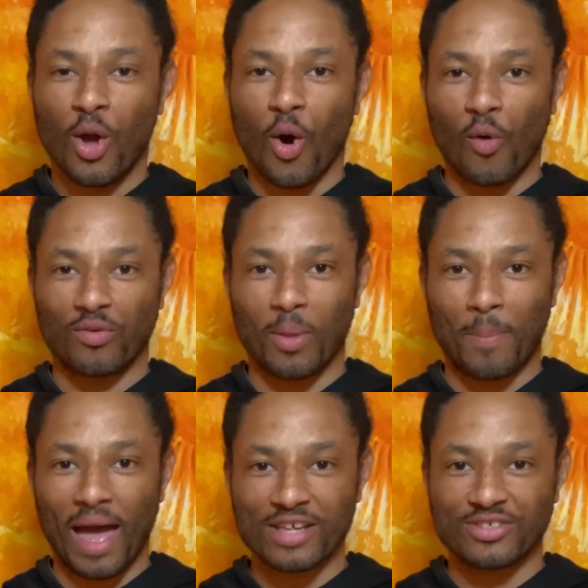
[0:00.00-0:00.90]
Over the
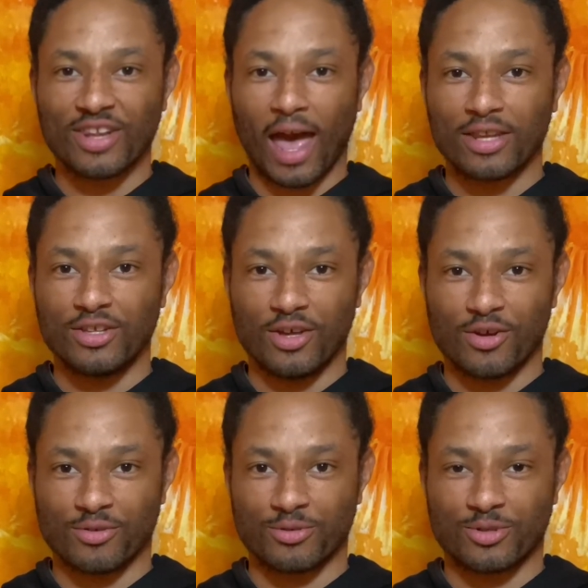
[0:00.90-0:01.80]
past 9
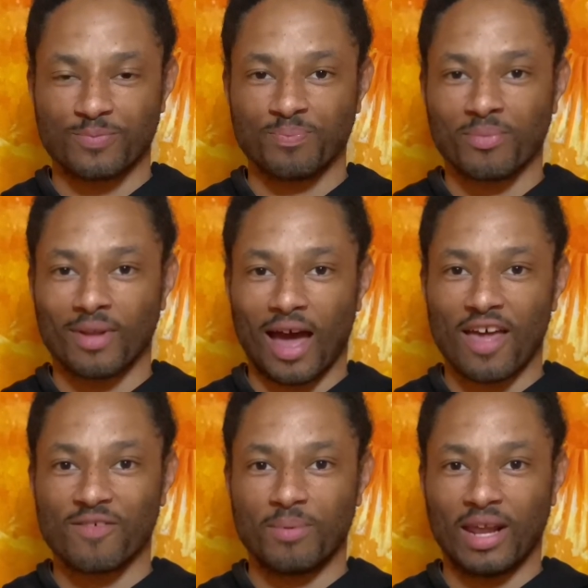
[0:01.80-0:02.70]
years, I
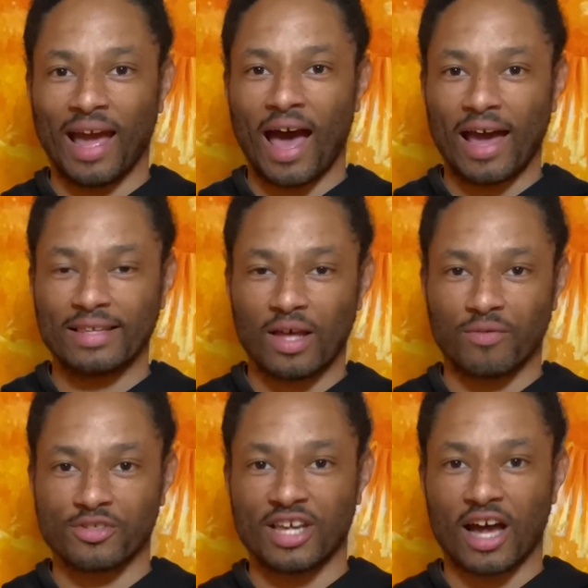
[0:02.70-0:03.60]
have been a
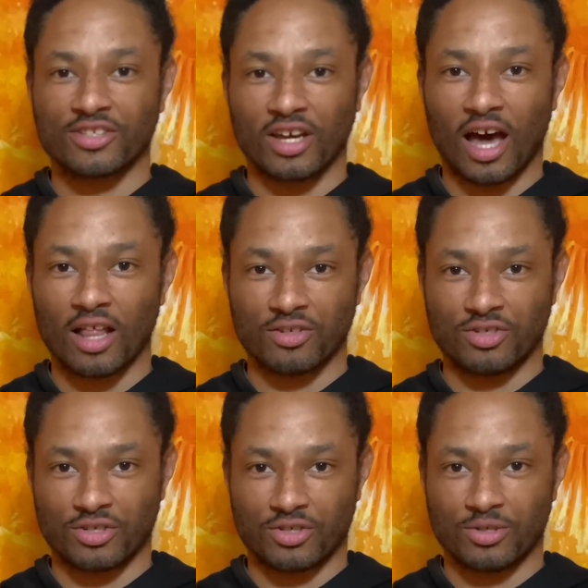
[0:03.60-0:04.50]
high-level
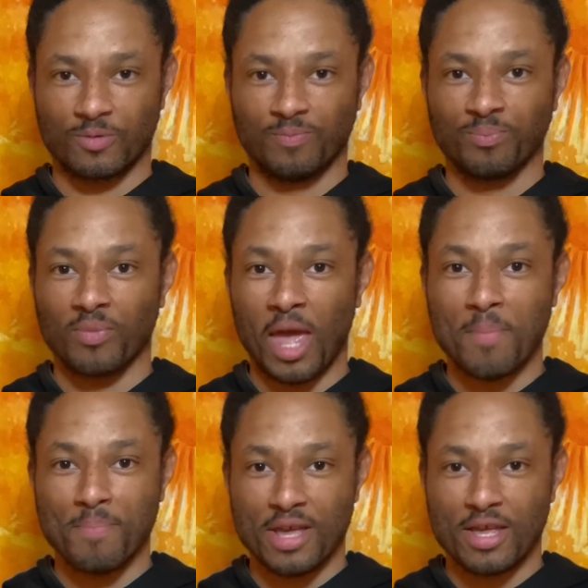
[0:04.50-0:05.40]
toxicologist,
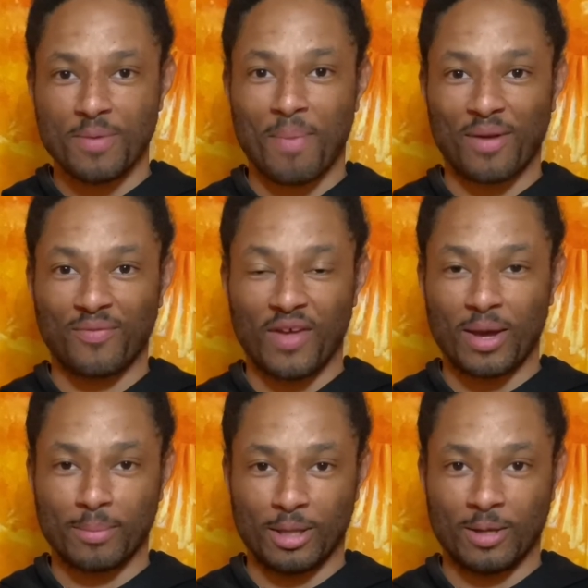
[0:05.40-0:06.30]
and me, my
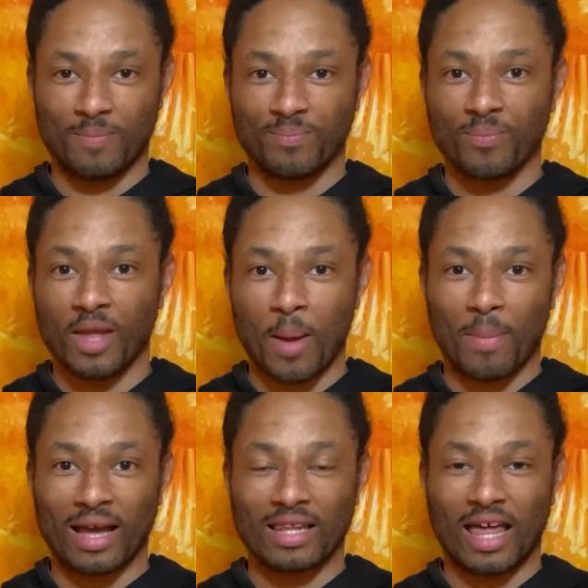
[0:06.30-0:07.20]
family, and
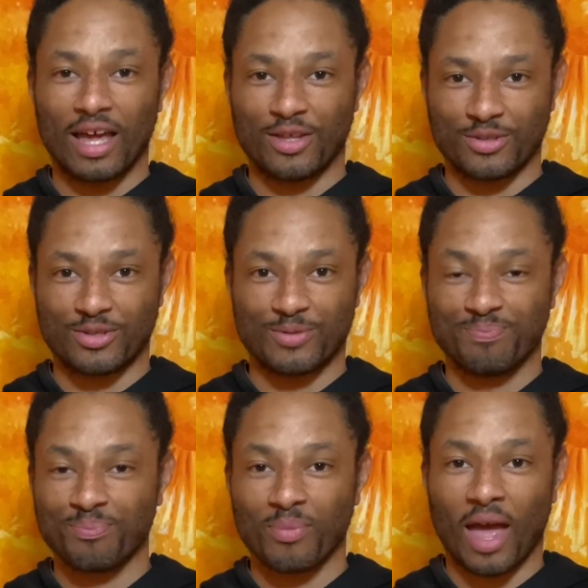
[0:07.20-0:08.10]
my clients
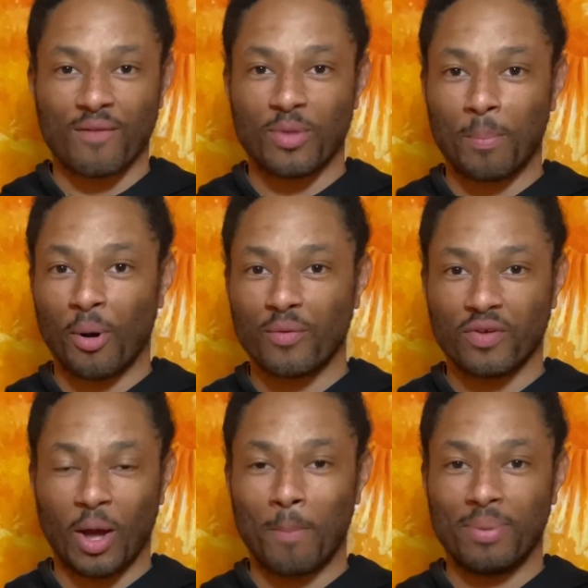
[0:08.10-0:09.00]
have the
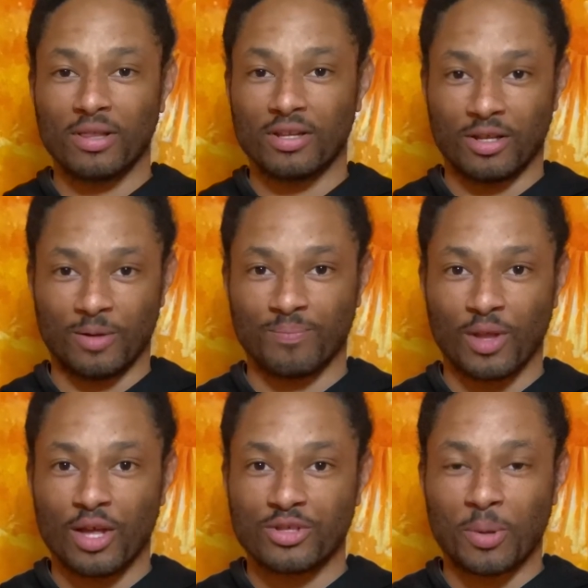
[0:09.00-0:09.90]
perfect ability
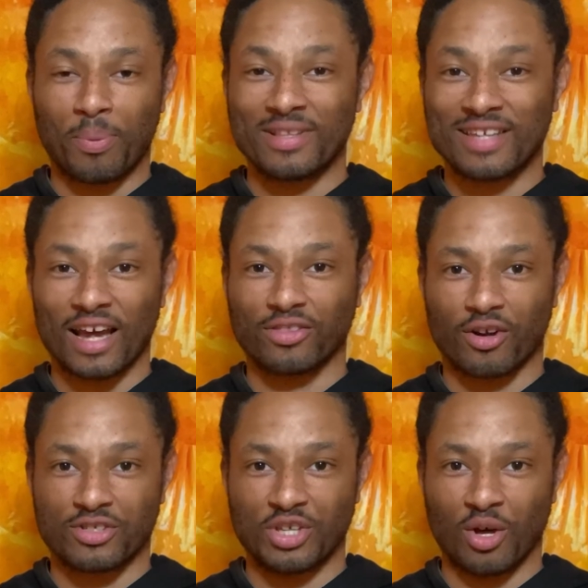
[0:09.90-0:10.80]
to protect
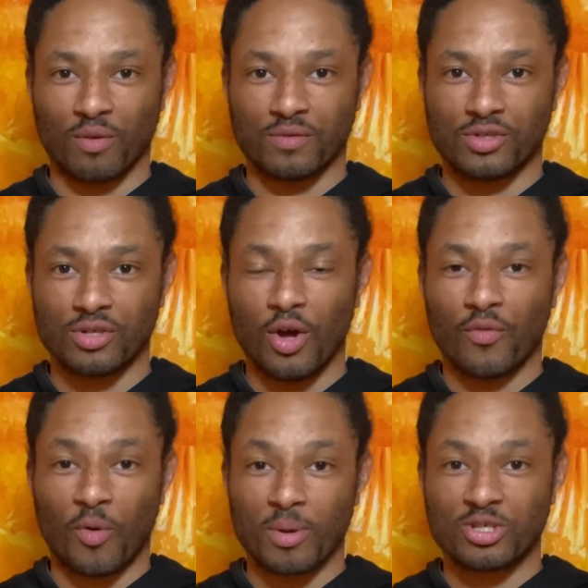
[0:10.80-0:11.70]
ourselves
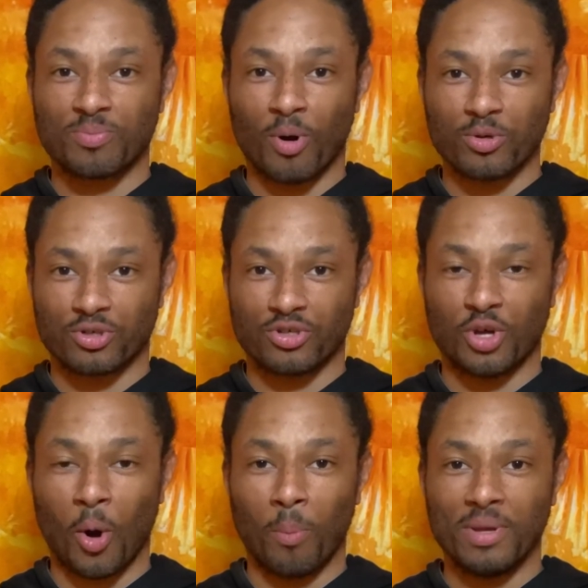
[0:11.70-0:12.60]
from exposure
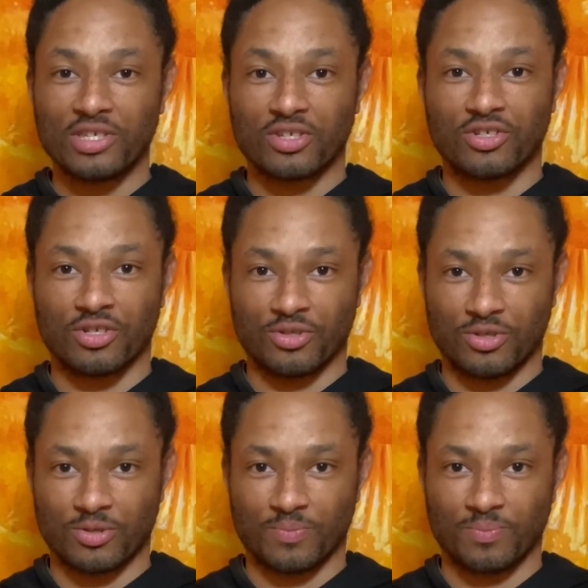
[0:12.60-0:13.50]
to obesogens.